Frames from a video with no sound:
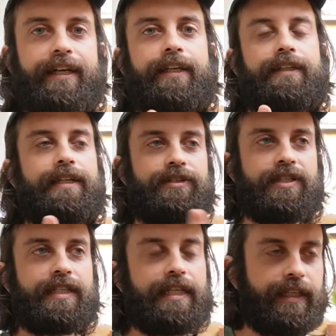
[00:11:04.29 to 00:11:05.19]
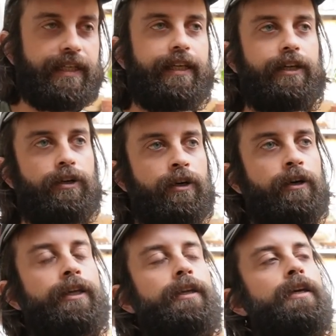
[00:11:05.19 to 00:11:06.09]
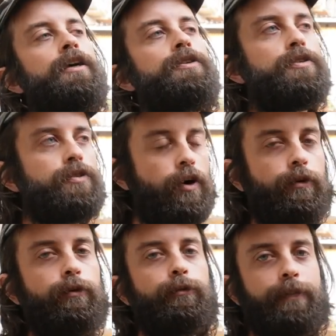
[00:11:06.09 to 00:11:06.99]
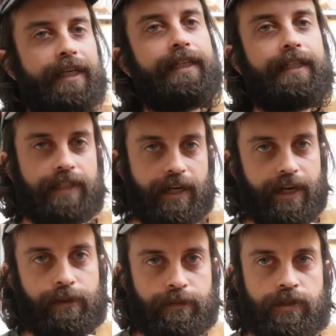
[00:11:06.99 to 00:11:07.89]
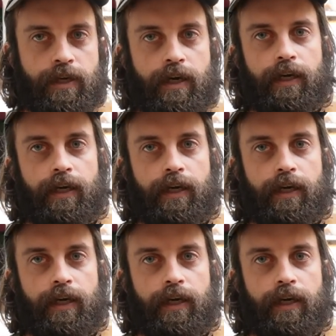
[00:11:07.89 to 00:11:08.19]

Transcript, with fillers: it and seen it and heard it so many times.